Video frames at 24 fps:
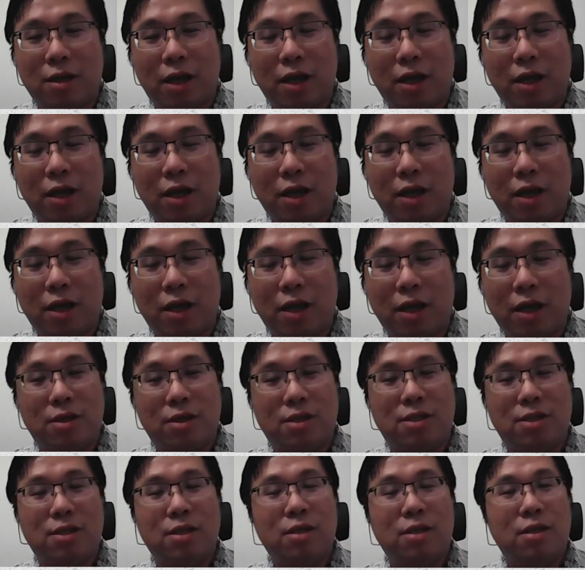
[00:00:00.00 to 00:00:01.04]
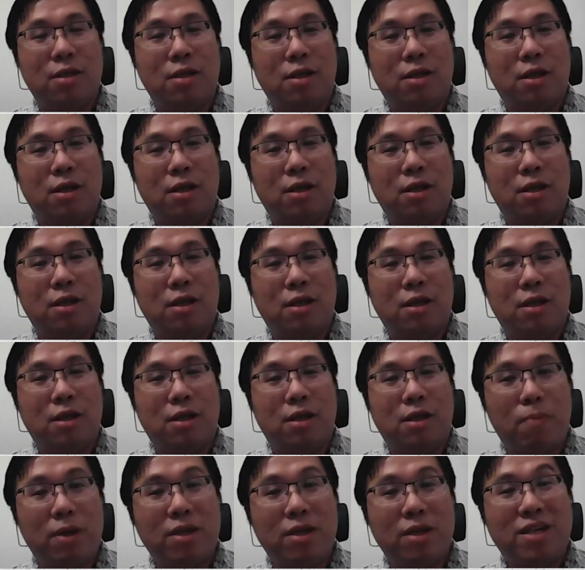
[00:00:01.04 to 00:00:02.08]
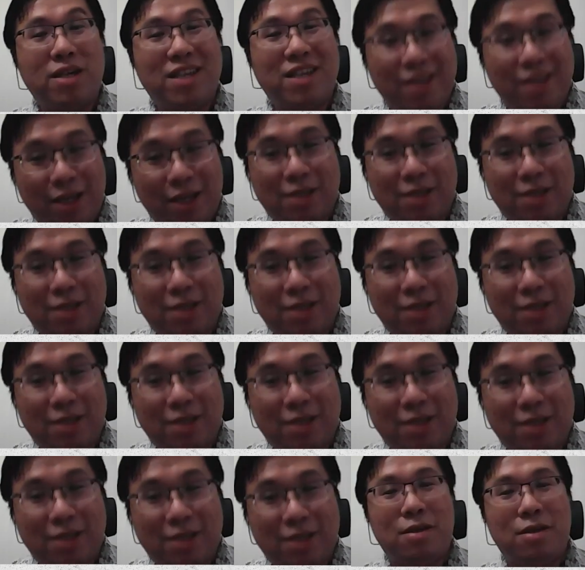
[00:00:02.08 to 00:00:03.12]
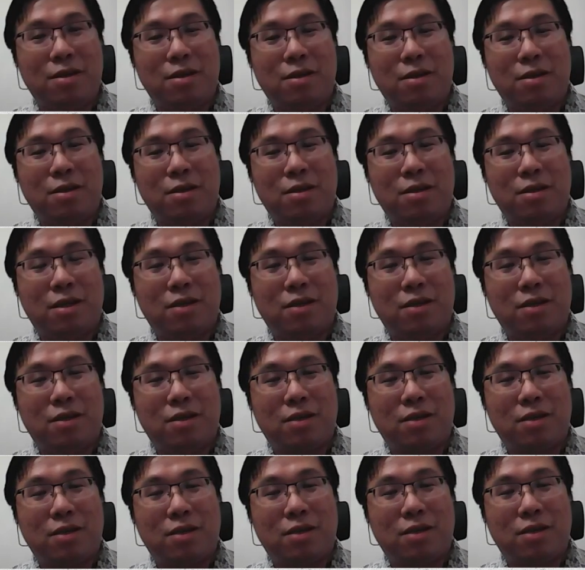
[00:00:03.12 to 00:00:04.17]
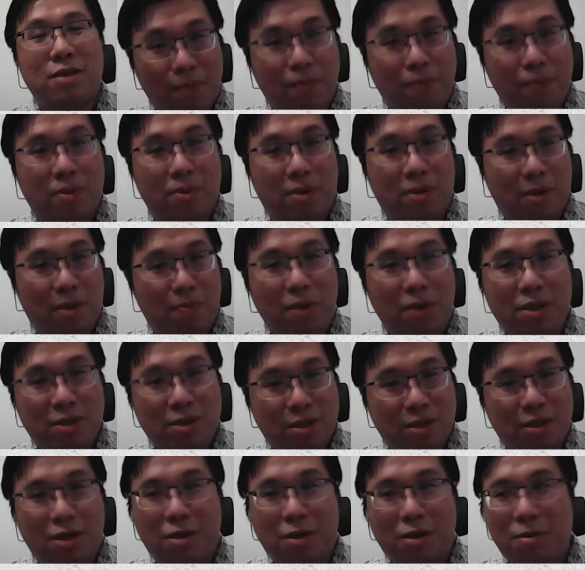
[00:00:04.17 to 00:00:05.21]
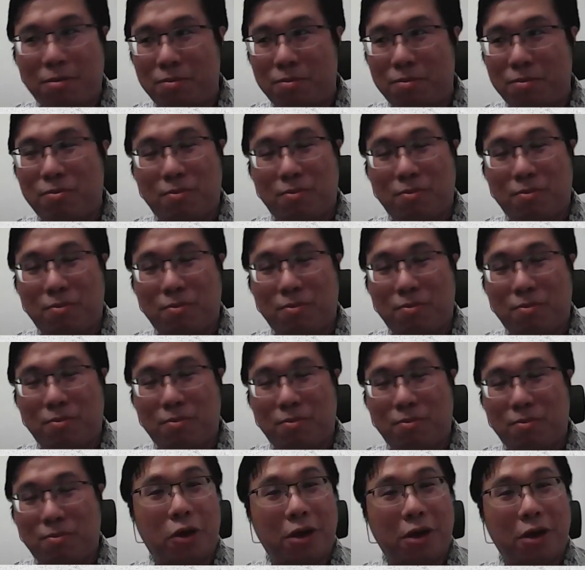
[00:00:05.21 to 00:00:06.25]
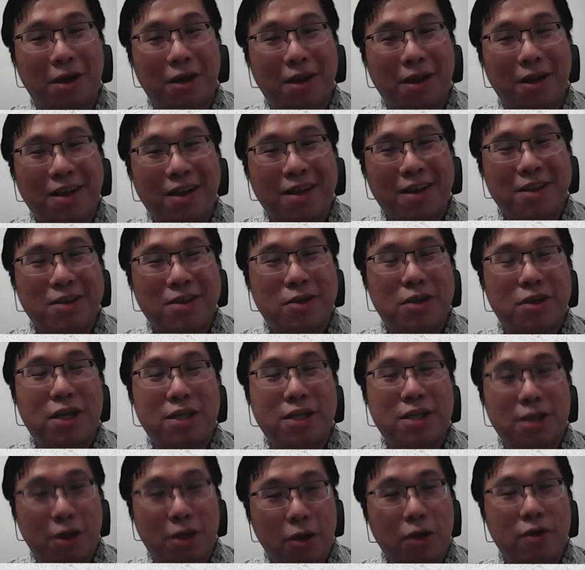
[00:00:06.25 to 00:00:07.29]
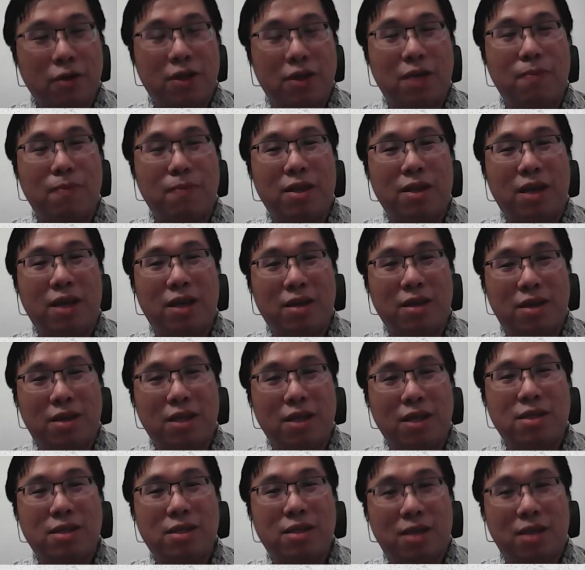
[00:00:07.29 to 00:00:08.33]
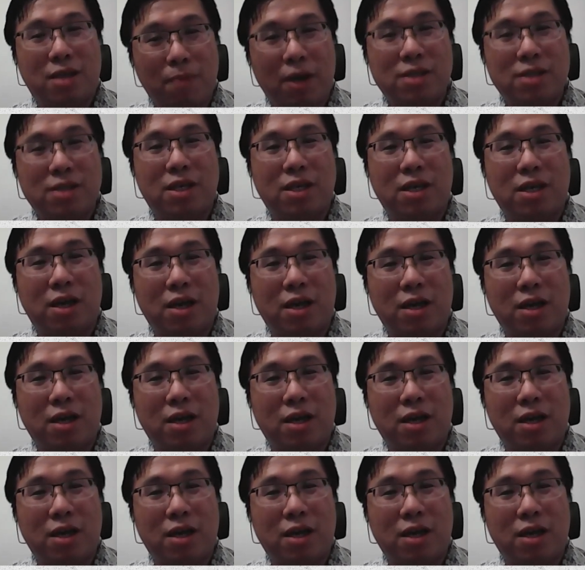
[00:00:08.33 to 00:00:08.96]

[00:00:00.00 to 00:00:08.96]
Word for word: attendance in the government clinics. 48, that means there's a lot. So there's a lot of demand, and these demands